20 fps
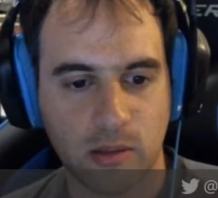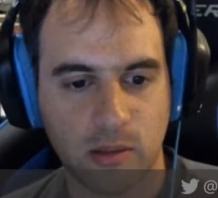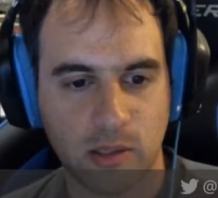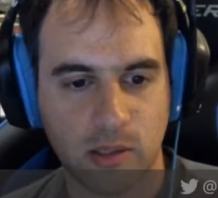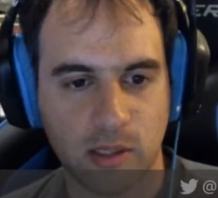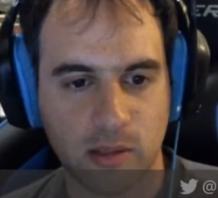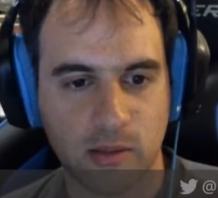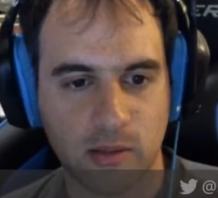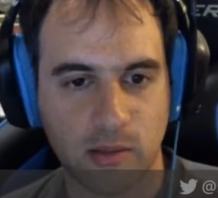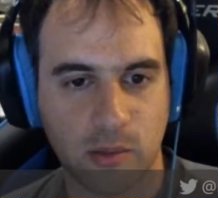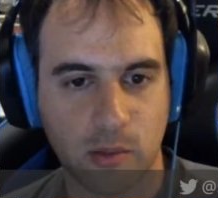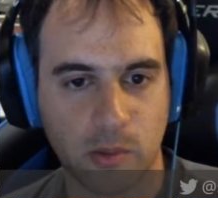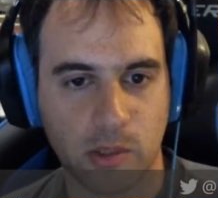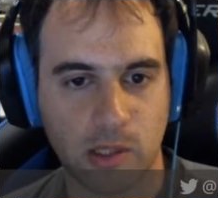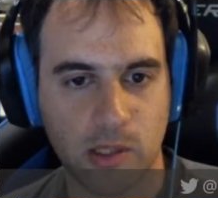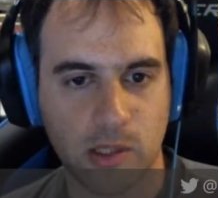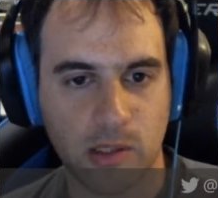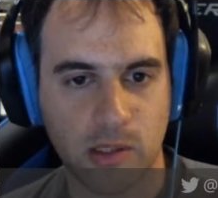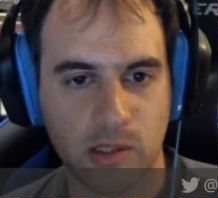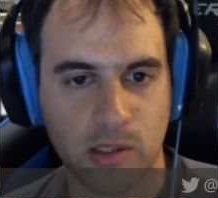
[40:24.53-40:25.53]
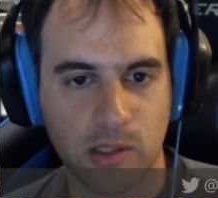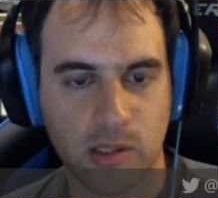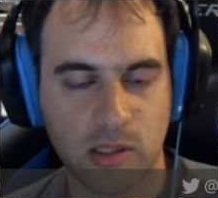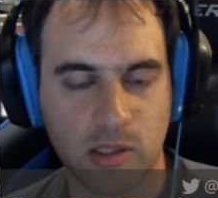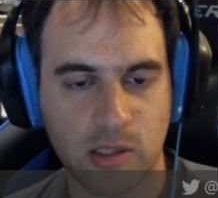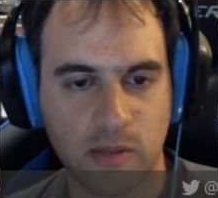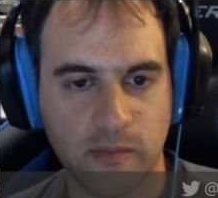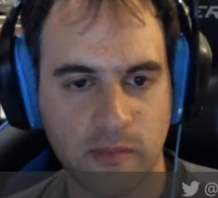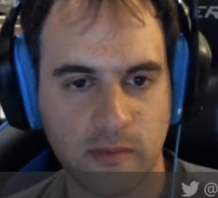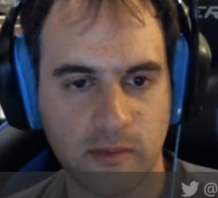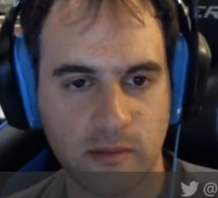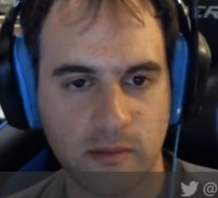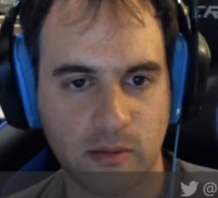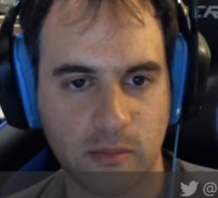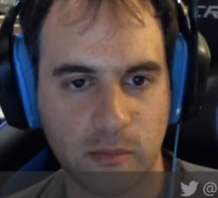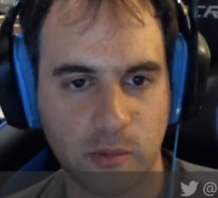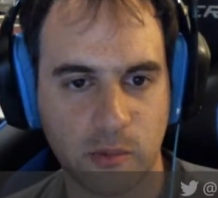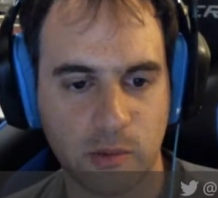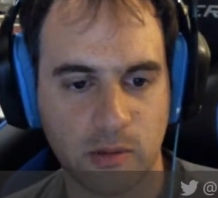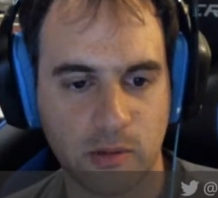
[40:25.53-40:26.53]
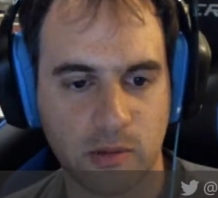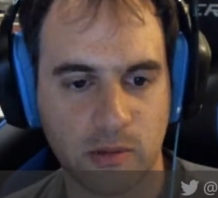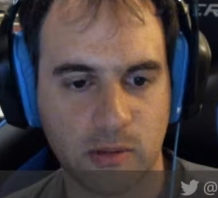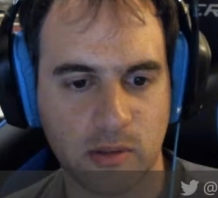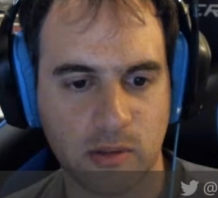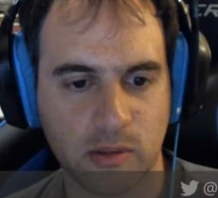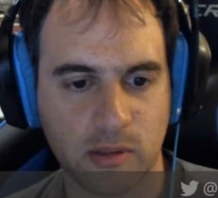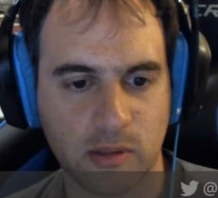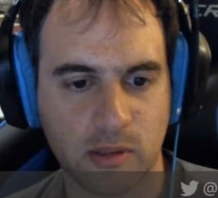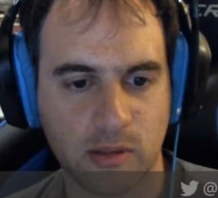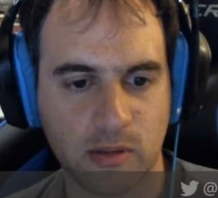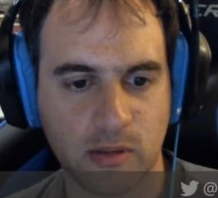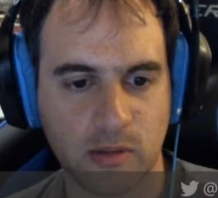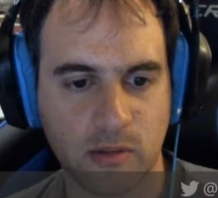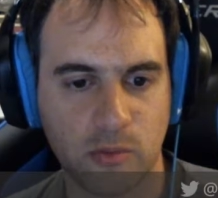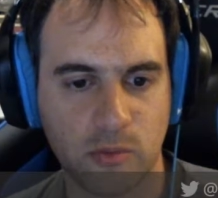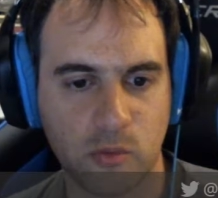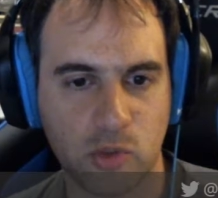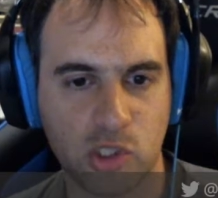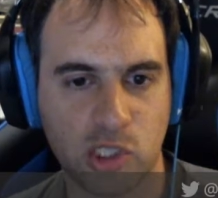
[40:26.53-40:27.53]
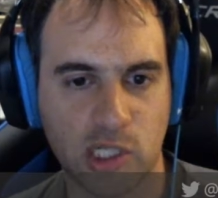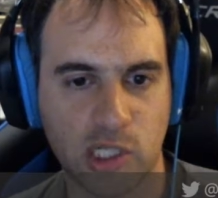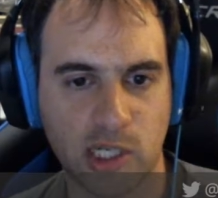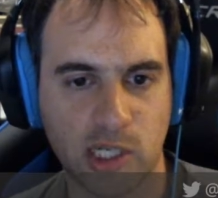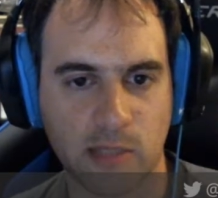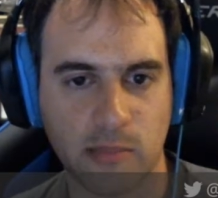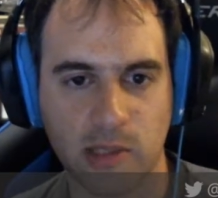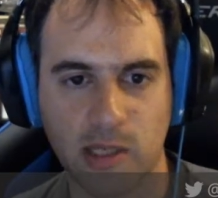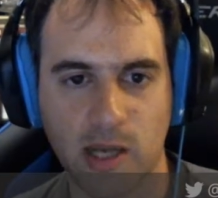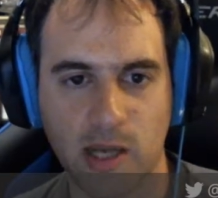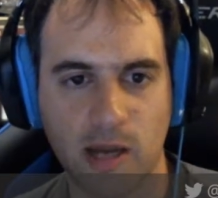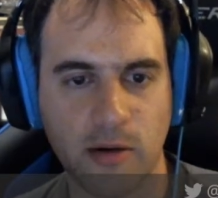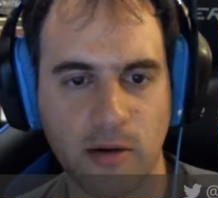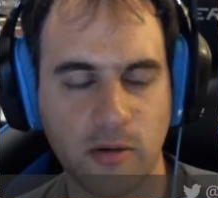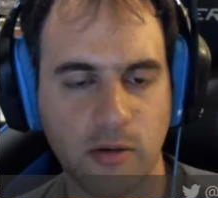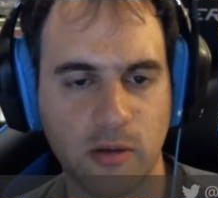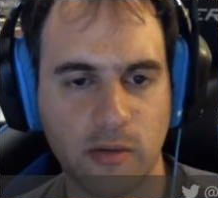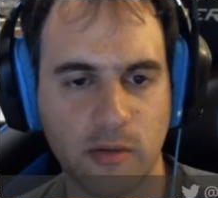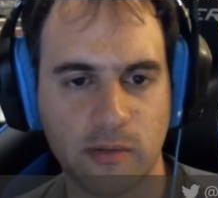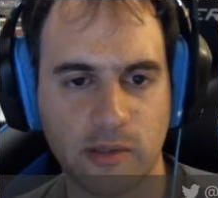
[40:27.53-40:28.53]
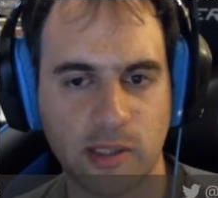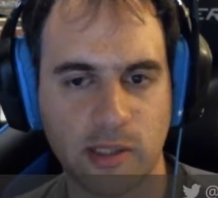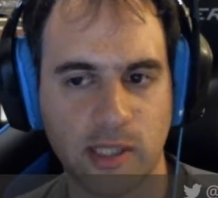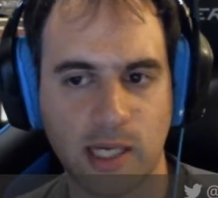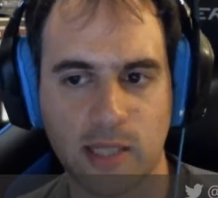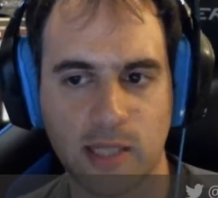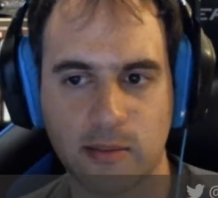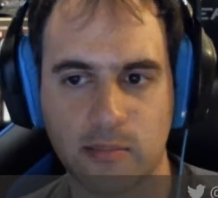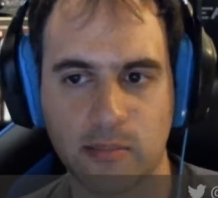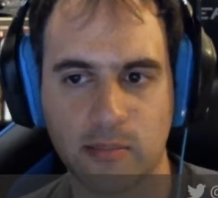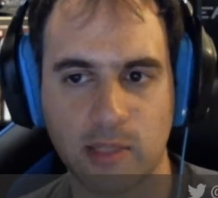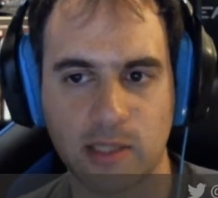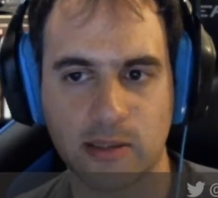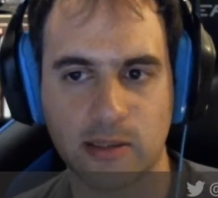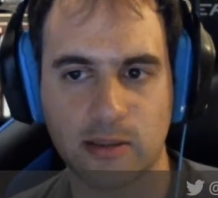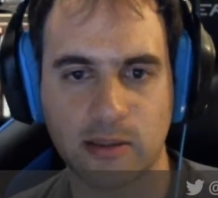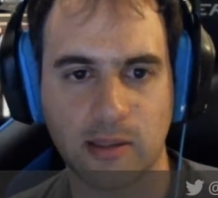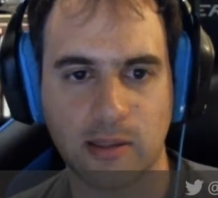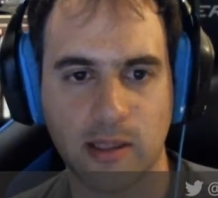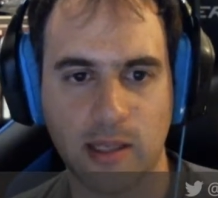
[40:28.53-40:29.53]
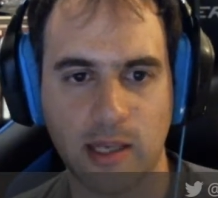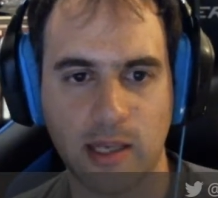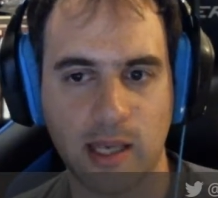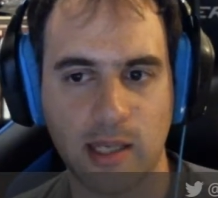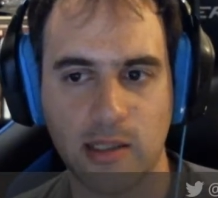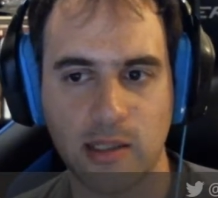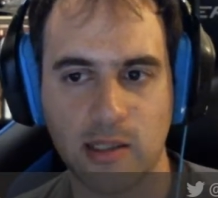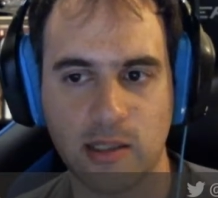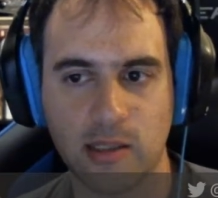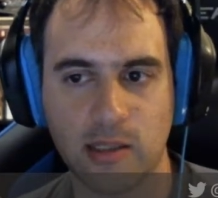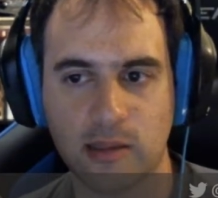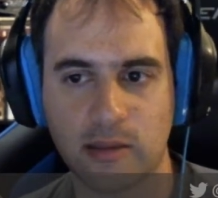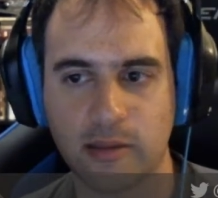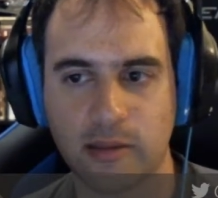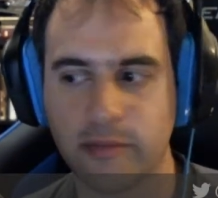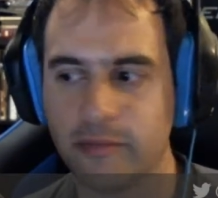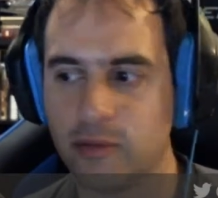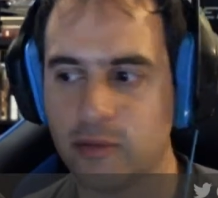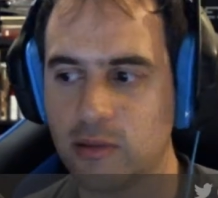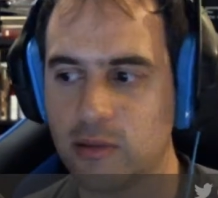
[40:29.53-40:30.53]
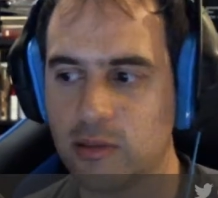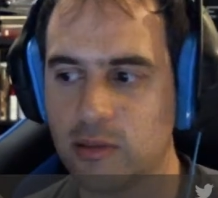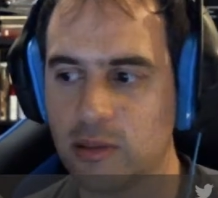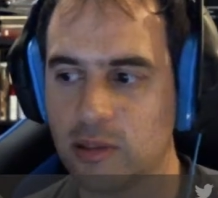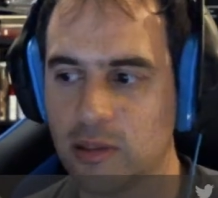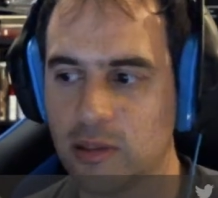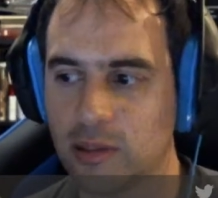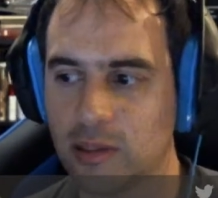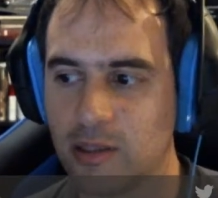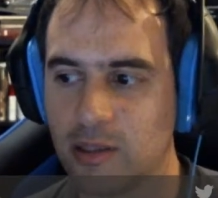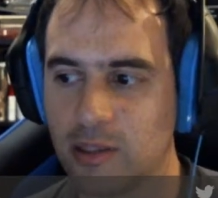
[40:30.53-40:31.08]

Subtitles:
Okay, so he shifts the rook. He's going to check me. I don't know if that makes any difference.